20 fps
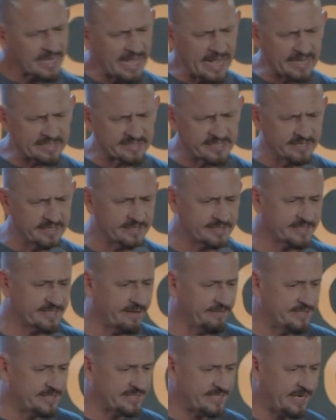Exodus
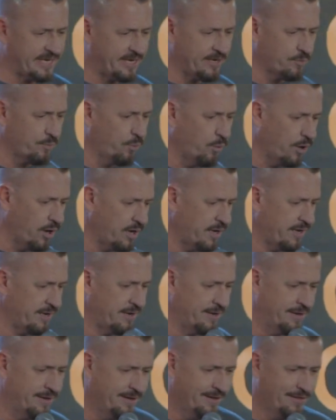17,
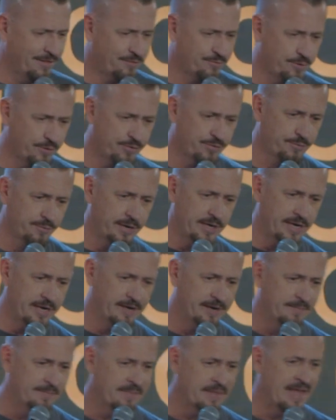1 through
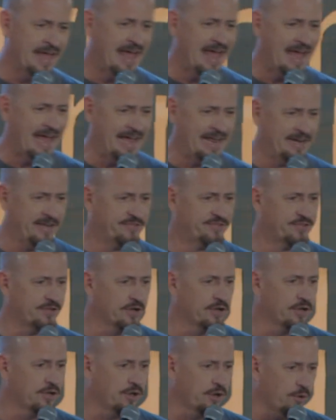3. And at the
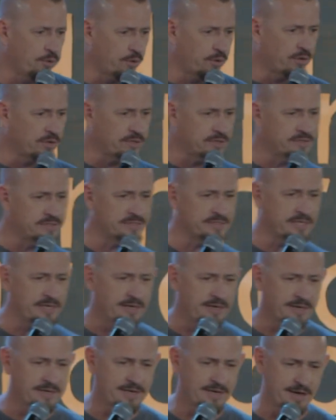Lord's
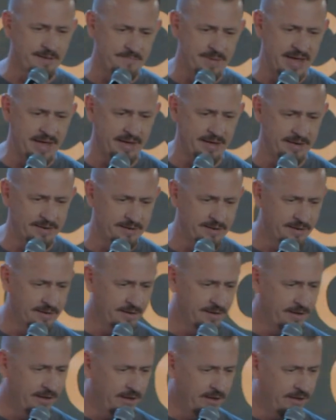command,
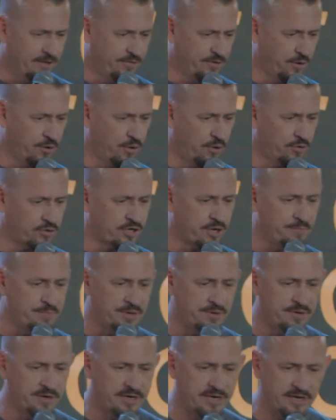the whole
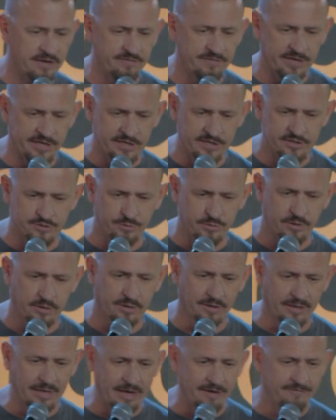community of
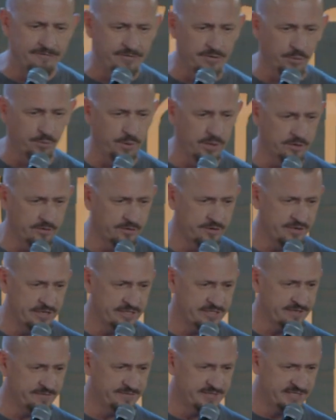Israel left the
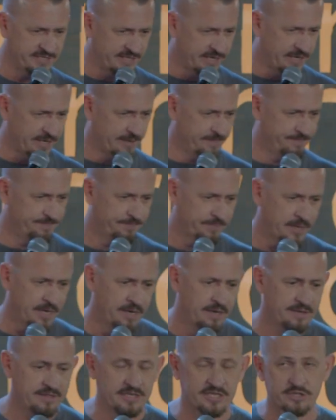wilderness of sin.
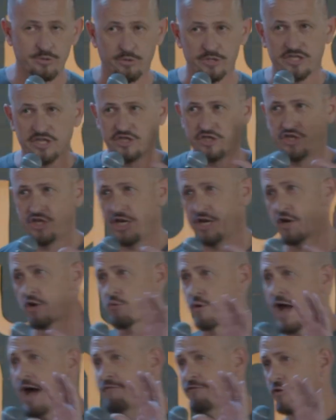This was a
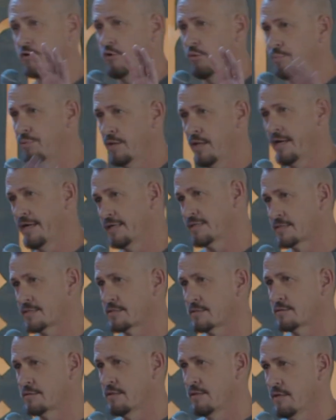geographical
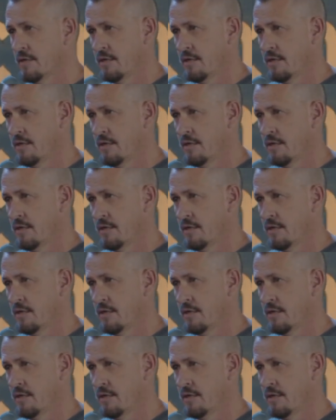place.